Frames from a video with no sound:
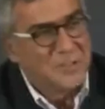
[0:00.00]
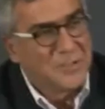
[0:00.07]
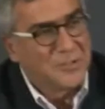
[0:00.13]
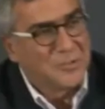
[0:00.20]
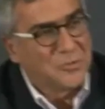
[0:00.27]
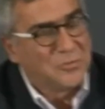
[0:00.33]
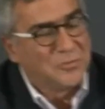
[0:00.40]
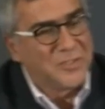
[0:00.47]

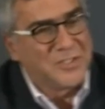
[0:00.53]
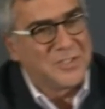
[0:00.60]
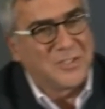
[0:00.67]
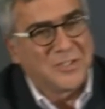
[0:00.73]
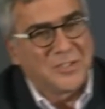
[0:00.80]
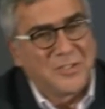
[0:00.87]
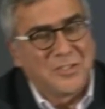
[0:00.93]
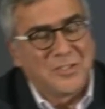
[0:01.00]
to
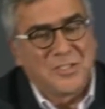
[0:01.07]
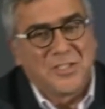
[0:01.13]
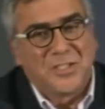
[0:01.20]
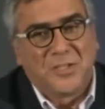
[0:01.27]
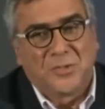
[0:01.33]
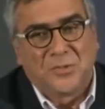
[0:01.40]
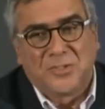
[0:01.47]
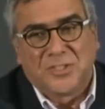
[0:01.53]
visit our
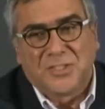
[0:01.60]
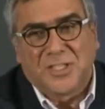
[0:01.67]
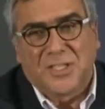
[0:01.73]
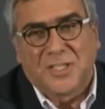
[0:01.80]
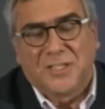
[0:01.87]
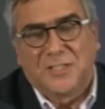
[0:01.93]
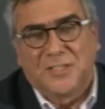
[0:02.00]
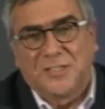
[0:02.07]
CNOTE
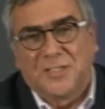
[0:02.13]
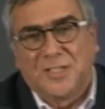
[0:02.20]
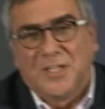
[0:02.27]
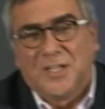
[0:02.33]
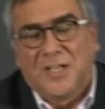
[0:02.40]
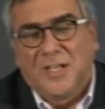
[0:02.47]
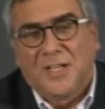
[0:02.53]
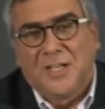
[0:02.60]
site
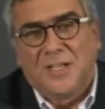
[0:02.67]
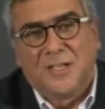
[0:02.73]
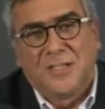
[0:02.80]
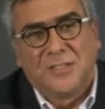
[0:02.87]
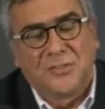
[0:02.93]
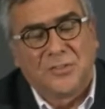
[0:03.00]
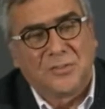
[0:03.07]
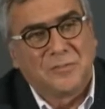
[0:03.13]

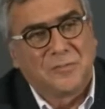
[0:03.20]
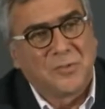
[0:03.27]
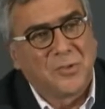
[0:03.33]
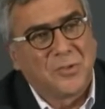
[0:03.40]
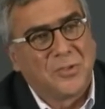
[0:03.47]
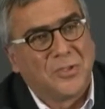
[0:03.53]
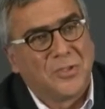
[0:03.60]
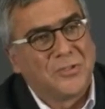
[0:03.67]
and, of
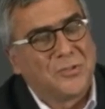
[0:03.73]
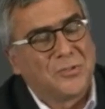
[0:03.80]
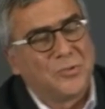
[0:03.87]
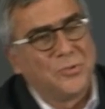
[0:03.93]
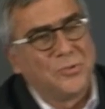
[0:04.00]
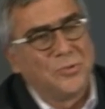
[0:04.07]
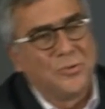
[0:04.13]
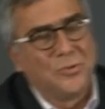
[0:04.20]
course,
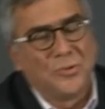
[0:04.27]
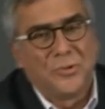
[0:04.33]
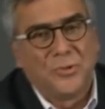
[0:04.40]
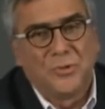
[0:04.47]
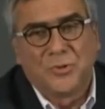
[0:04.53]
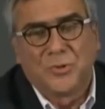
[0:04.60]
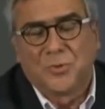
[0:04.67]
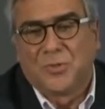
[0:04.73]
to do the
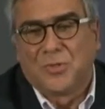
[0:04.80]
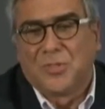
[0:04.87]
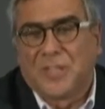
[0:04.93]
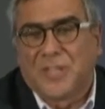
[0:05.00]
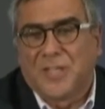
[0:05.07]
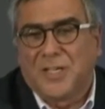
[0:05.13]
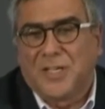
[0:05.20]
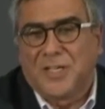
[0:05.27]

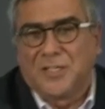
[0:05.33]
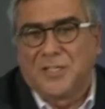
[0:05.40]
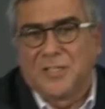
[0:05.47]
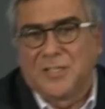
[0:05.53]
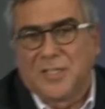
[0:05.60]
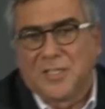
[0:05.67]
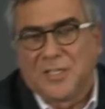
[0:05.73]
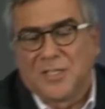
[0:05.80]
usual
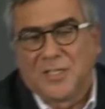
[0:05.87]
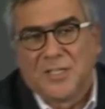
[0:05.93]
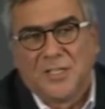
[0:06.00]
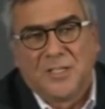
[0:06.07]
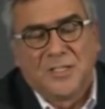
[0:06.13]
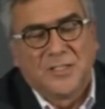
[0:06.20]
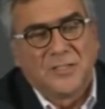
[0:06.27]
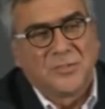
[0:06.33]
Canadian thing,
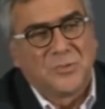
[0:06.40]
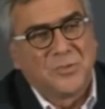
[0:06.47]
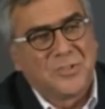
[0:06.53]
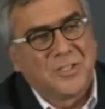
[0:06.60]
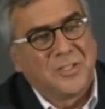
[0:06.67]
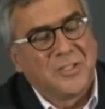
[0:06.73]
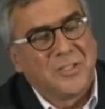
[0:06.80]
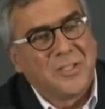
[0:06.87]
is to
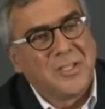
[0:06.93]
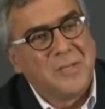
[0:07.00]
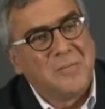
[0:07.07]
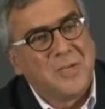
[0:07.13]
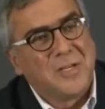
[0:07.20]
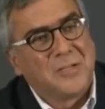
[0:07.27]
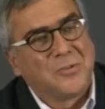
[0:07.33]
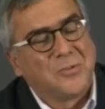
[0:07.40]
send an
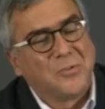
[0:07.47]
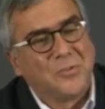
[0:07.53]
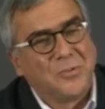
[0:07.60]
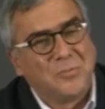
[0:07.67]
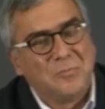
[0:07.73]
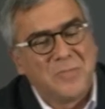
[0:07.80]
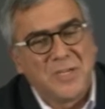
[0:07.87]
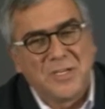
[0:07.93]
email to
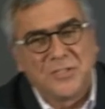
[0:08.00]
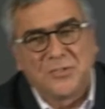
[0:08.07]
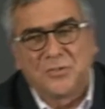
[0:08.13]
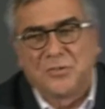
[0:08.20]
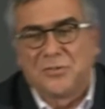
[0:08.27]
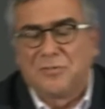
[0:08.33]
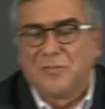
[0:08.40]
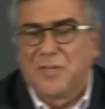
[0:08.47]
the
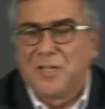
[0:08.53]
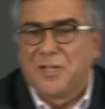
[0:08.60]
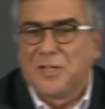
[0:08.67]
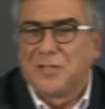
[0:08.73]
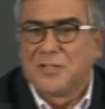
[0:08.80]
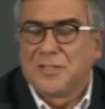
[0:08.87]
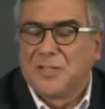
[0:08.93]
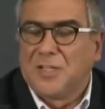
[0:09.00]
Minister of
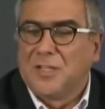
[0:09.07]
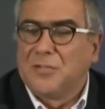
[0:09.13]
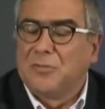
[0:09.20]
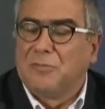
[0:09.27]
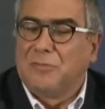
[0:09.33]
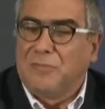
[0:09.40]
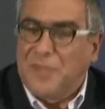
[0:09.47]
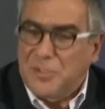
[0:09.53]

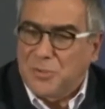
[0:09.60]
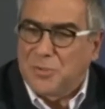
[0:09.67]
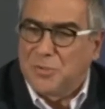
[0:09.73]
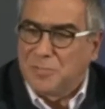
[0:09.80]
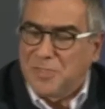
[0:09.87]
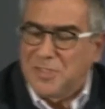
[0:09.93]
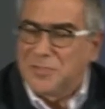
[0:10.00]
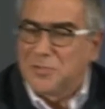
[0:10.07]
Health, the
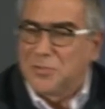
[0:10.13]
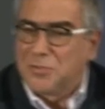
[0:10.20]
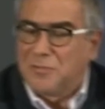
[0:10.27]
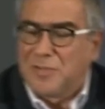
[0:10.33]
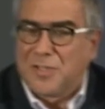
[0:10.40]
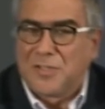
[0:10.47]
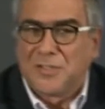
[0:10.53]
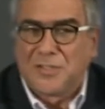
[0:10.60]
Federal Minister
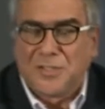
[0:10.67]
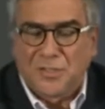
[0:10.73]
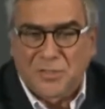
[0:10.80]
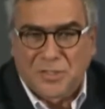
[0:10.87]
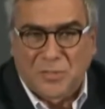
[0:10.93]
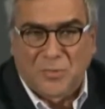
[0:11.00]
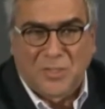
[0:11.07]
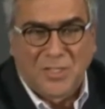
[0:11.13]
of Health in
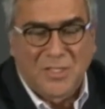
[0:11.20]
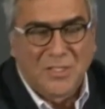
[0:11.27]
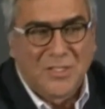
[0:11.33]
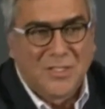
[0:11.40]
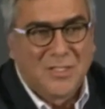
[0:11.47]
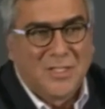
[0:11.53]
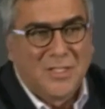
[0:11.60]
Ottawa,